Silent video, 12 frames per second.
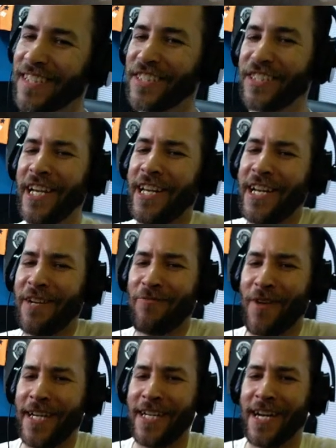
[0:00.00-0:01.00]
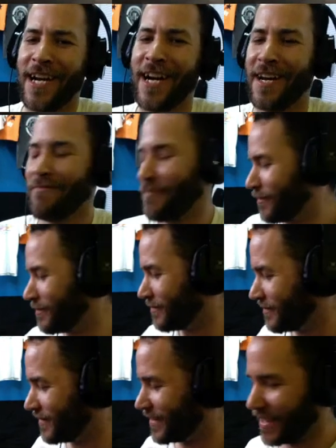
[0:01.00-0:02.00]
Shannon, wake up!
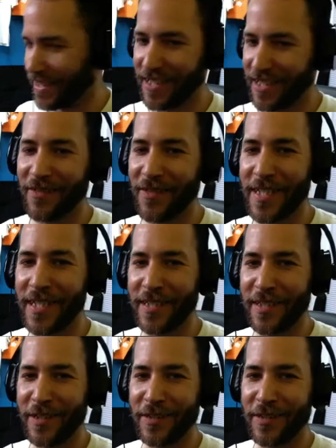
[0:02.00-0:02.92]
We need to do